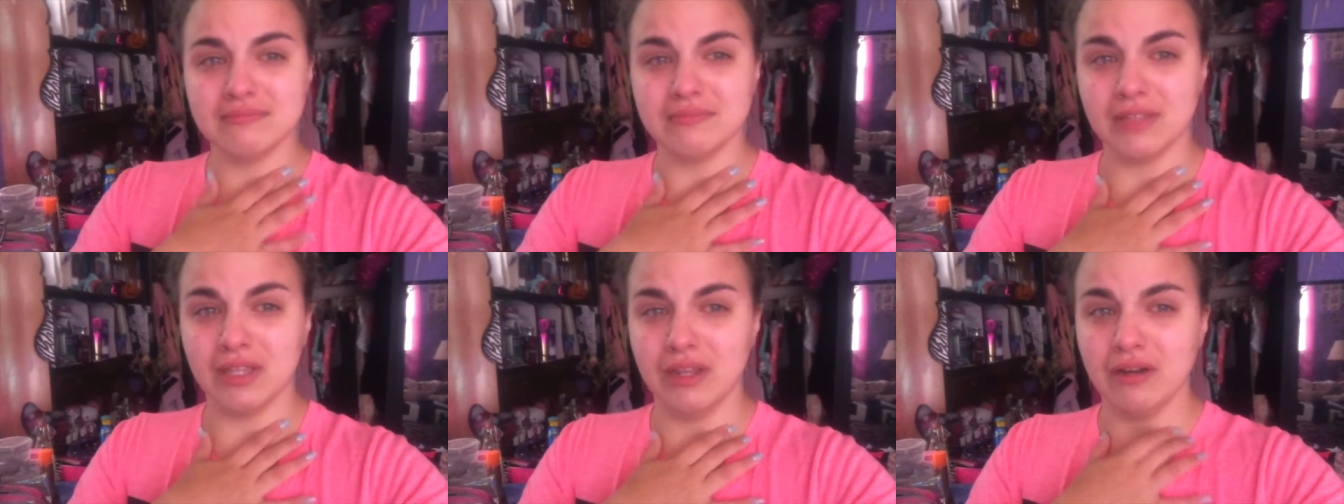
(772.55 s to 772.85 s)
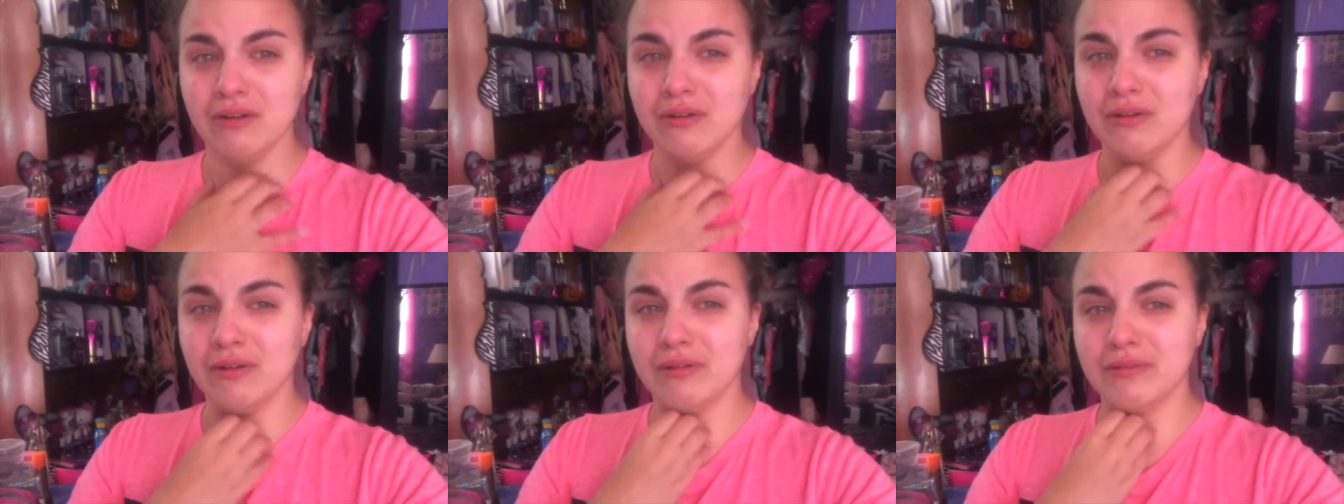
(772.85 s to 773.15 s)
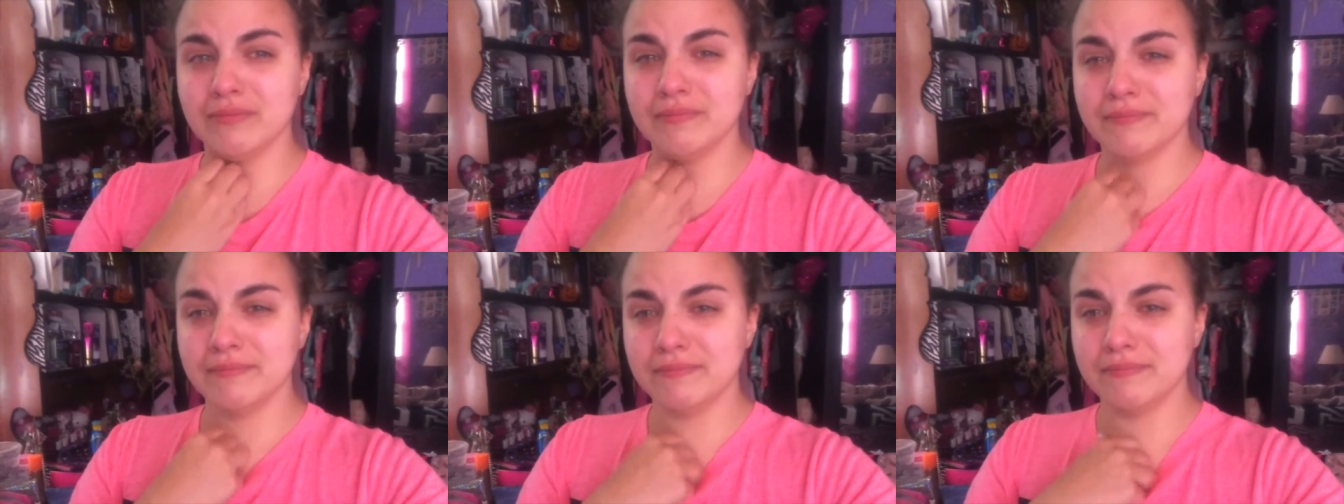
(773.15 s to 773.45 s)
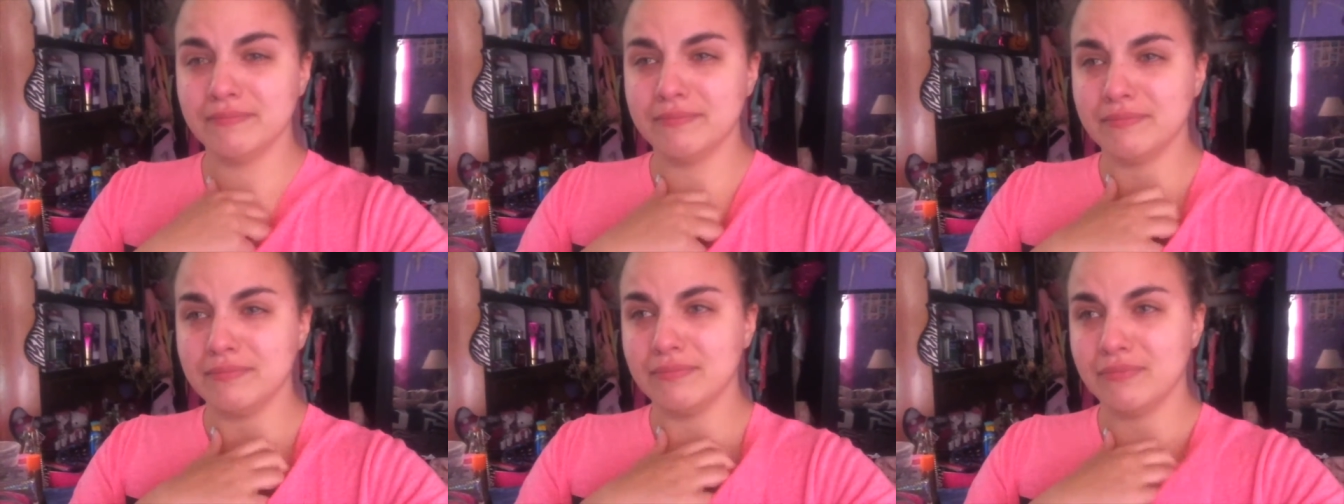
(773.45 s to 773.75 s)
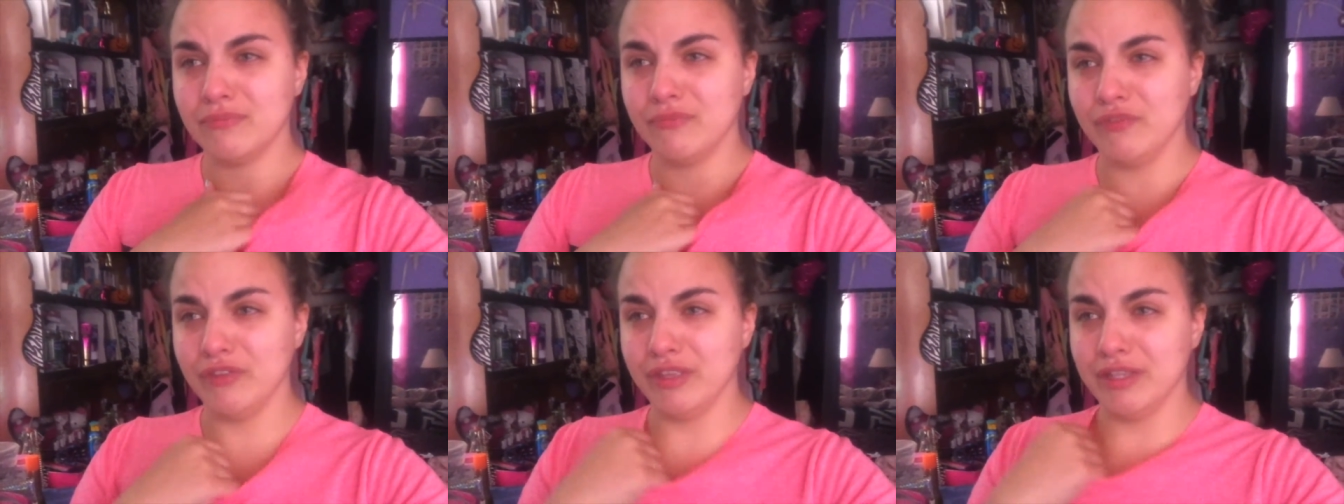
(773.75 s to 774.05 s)
I don't know
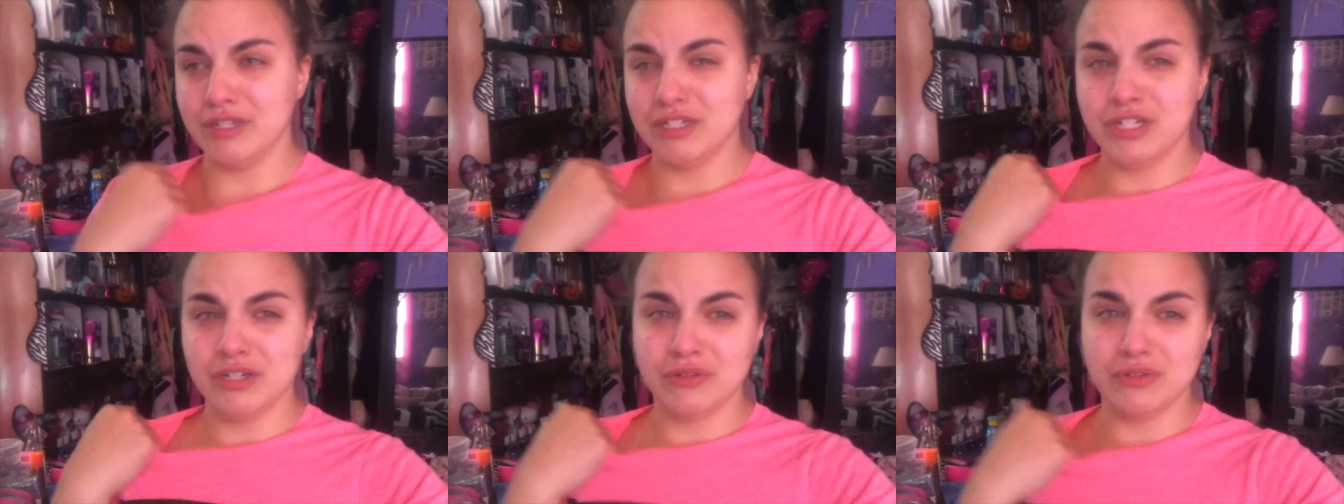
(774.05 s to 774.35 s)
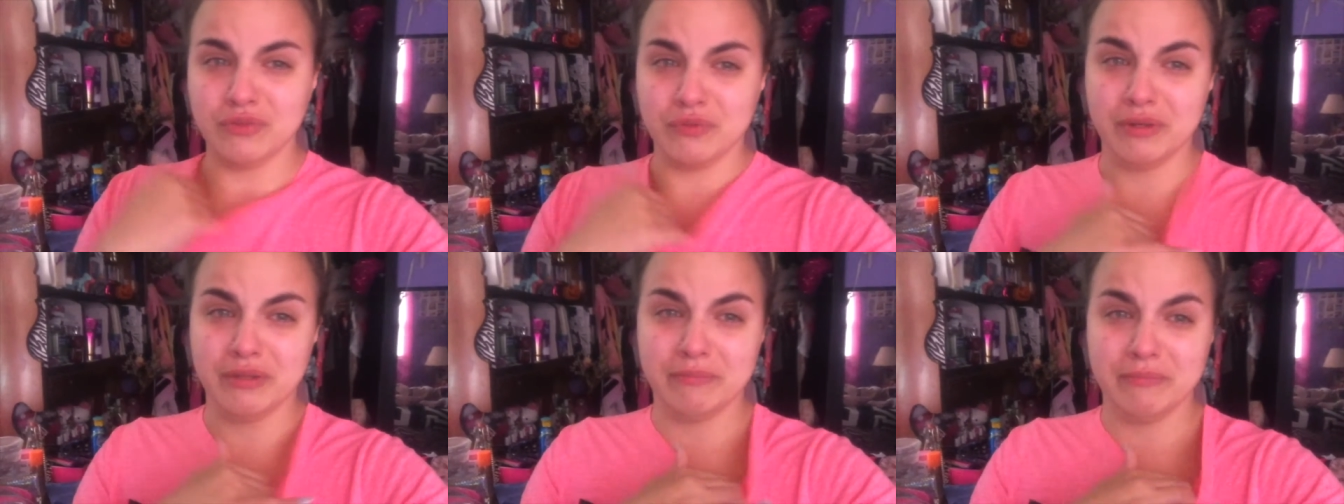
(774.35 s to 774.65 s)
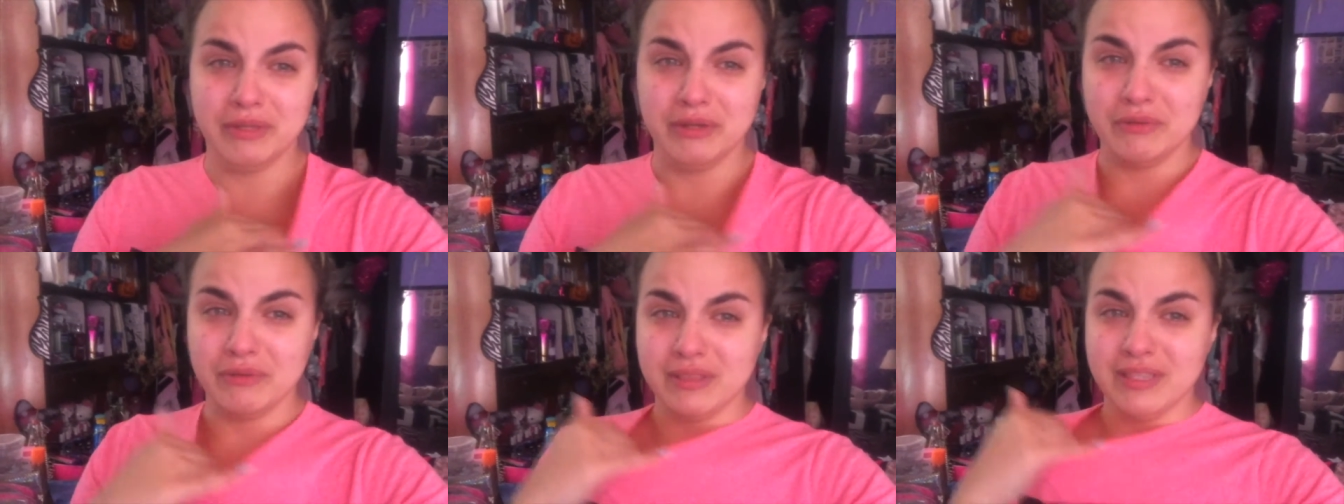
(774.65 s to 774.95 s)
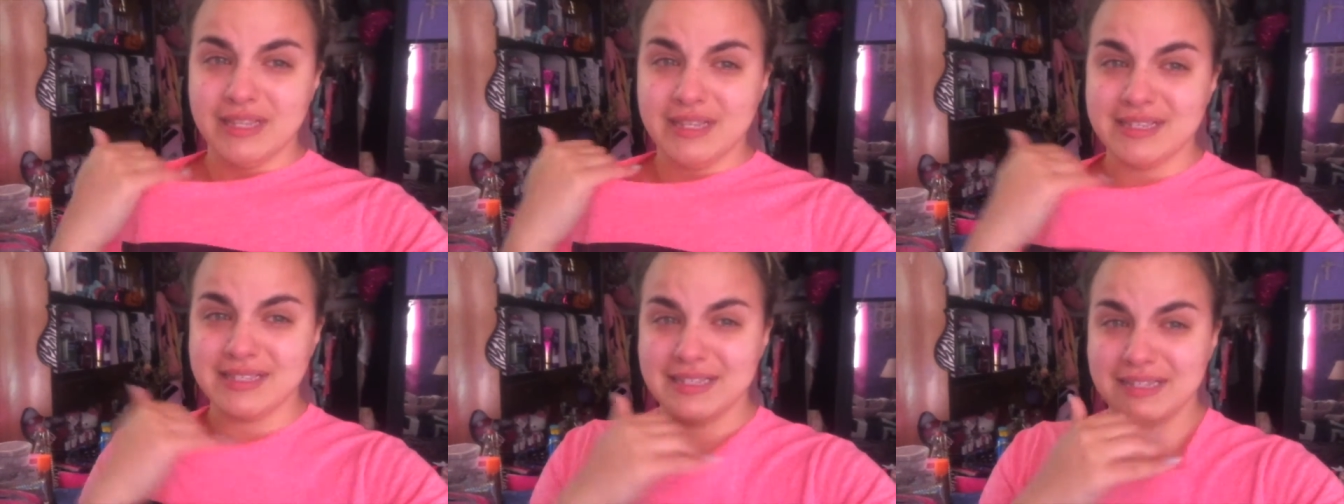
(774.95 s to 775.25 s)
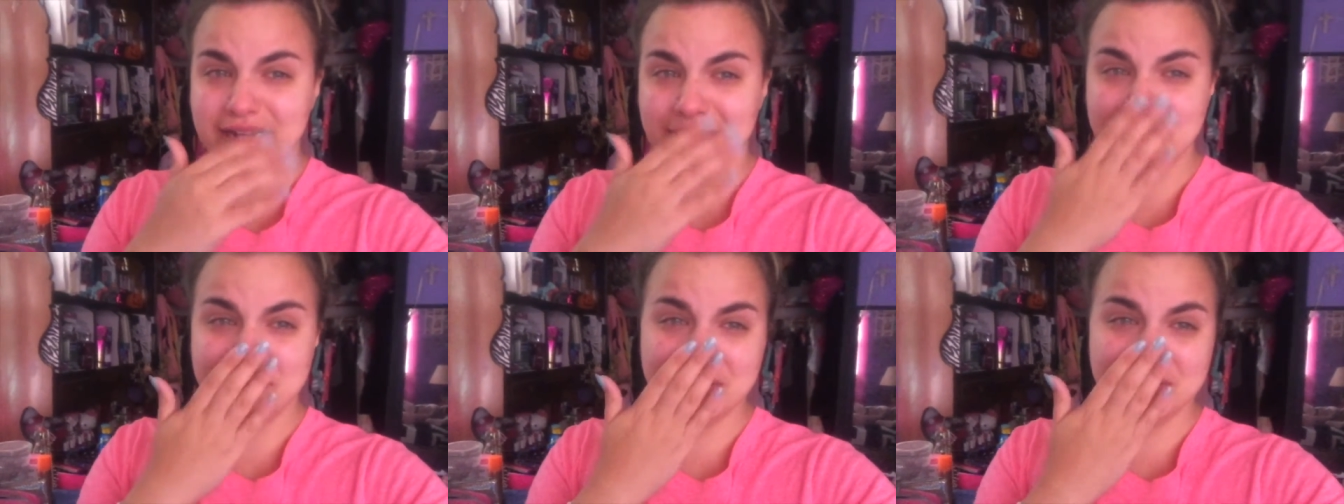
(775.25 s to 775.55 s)
feel like she was with me with this
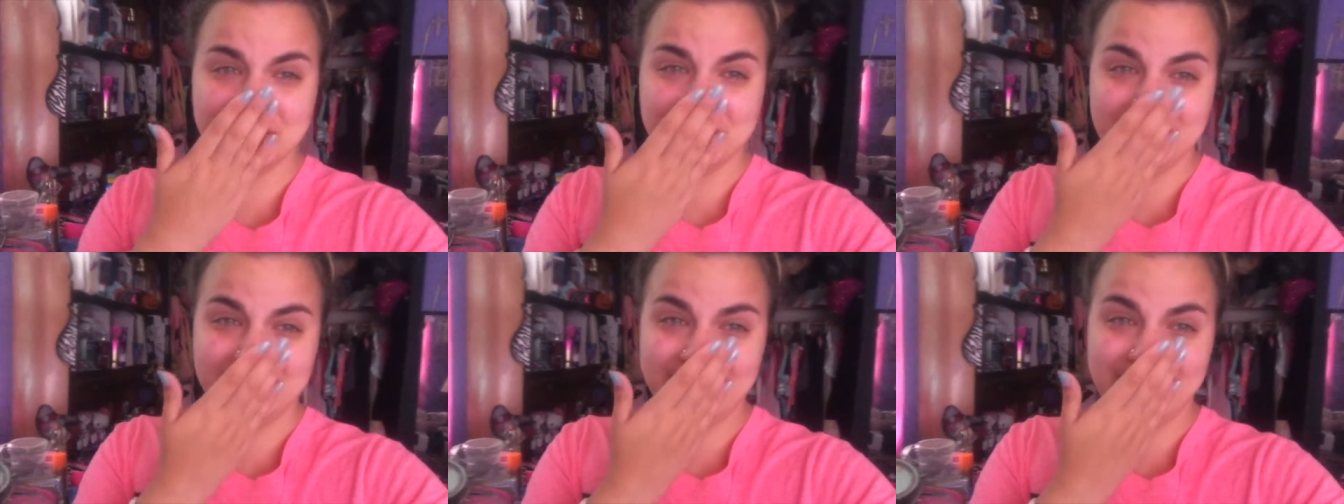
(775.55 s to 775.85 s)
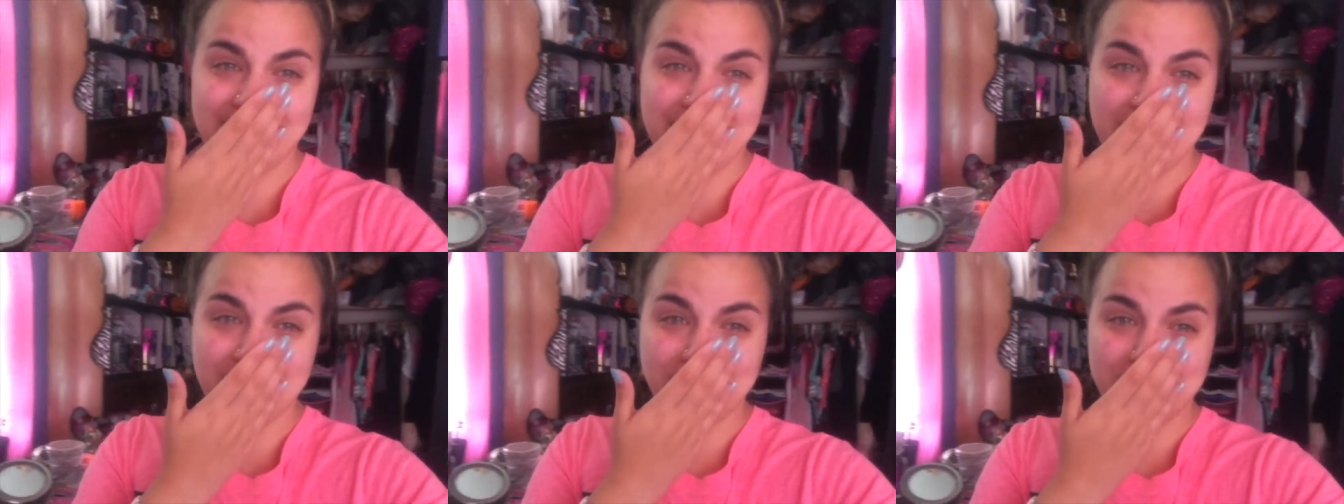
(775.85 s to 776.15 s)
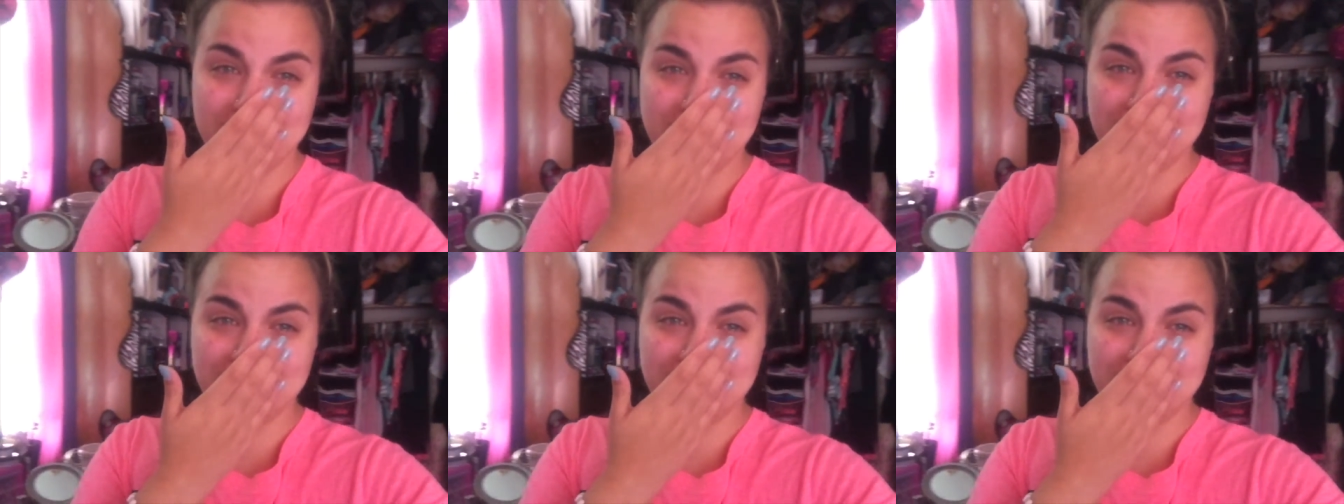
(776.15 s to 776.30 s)
and I'm just really happy.